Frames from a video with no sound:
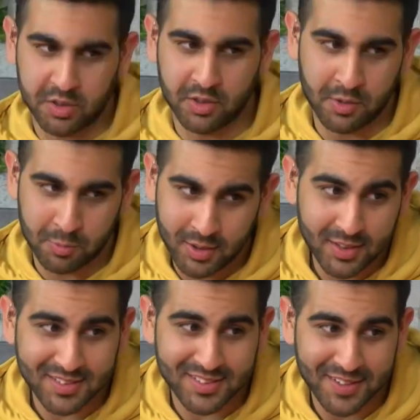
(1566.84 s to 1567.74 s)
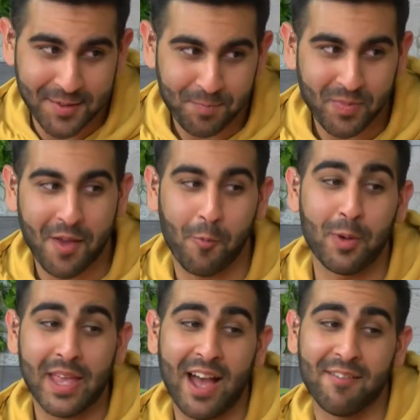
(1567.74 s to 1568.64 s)
you know what? We
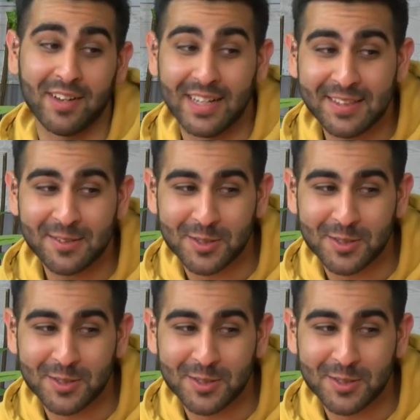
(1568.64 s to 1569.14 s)
have little